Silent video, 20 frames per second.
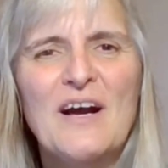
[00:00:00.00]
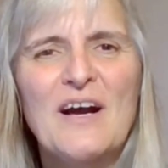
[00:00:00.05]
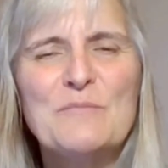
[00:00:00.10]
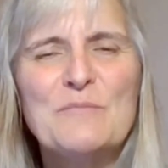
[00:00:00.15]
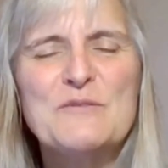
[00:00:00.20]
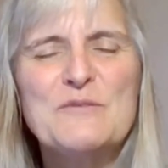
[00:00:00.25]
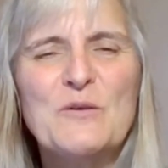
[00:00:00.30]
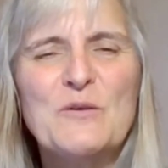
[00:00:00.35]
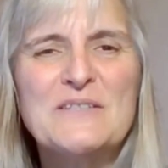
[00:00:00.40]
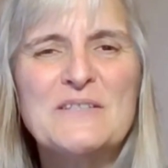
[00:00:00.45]

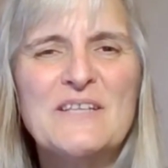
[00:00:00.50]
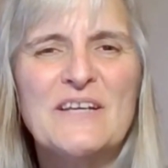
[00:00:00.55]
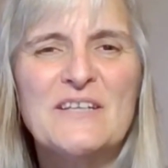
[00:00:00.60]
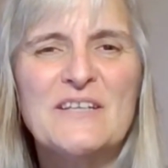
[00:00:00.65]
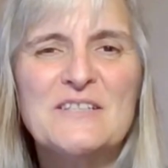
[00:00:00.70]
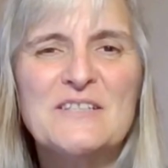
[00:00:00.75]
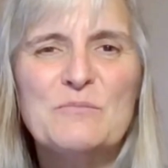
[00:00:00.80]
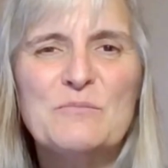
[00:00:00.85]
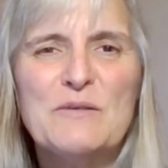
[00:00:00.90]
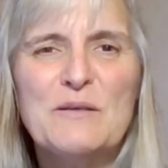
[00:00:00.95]
I'm so
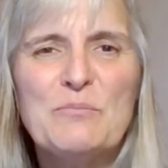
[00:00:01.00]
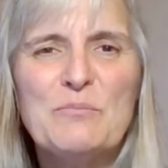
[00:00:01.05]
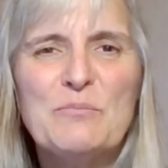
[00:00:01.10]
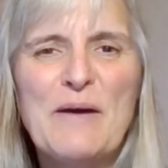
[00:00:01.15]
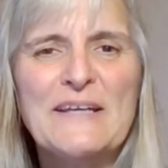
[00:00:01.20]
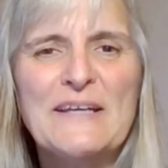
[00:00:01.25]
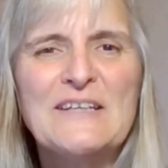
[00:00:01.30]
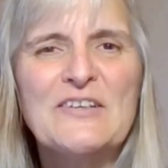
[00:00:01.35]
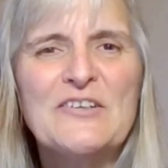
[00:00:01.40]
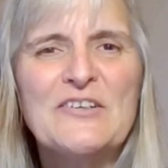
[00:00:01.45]
excited to be
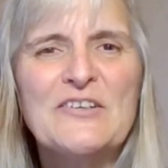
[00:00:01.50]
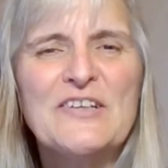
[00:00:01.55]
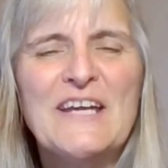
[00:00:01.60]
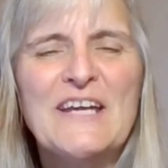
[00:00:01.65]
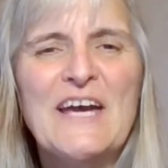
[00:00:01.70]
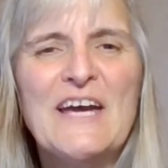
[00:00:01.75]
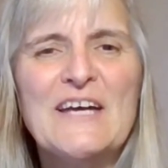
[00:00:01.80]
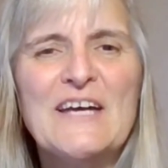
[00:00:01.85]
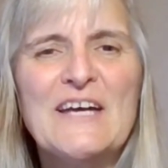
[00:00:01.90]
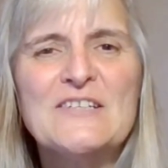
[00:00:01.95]
back here
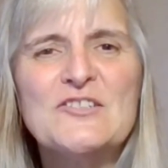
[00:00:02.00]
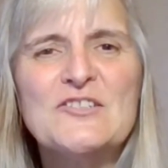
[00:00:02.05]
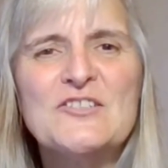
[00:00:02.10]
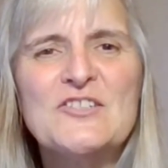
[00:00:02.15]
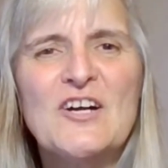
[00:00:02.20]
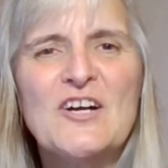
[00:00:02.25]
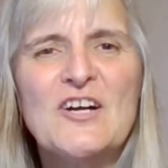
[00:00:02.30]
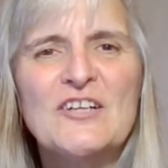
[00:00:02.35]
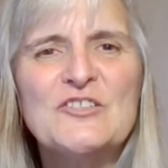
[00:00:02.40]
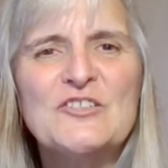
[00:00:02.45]
again to
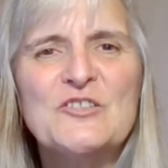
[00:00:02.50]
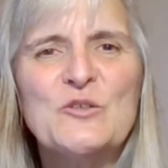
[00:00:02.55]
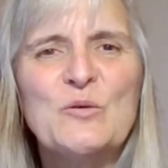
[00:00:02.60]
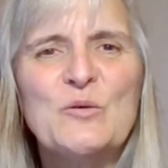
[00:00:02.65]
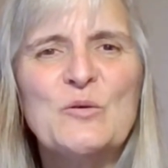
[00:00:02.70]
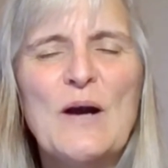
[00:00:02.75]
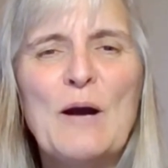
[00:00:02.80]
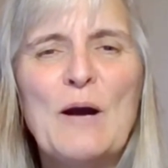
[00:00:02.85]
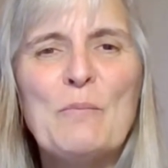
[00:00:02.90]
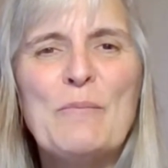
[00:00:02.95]
talk to
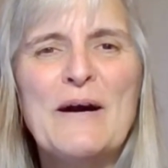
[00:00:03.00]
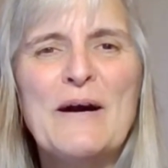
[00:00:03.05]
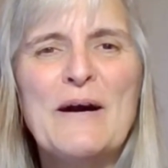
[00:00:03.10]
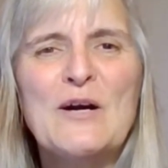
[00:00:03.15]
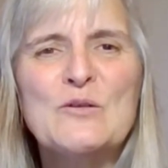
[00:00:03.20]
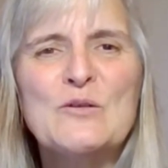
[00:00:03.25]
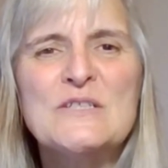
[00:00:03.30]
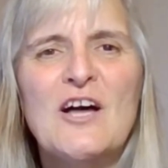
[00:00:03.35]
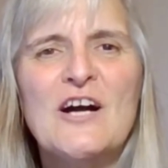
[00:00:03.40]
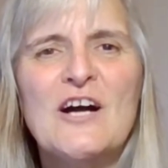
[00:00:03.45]
you
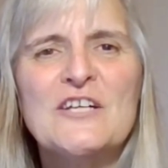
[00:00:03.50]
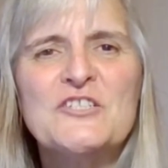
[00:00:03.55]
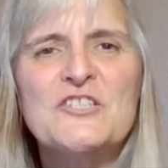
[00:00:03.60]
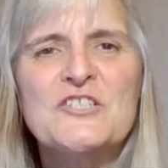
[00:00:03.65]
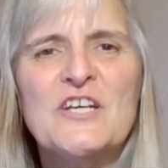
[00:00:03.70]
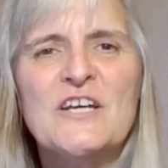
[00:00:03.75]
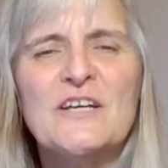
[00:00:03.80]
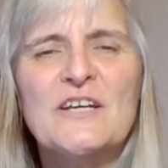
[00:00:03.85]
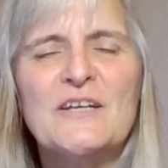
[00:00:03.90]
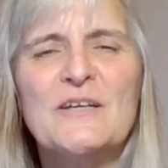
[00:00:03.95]
about
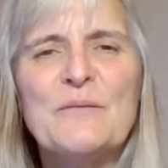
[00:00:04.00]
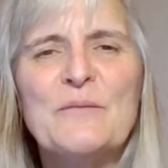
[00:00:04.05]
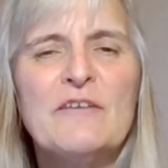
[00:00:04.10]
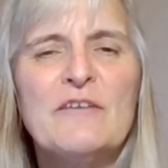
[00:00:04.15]
logic.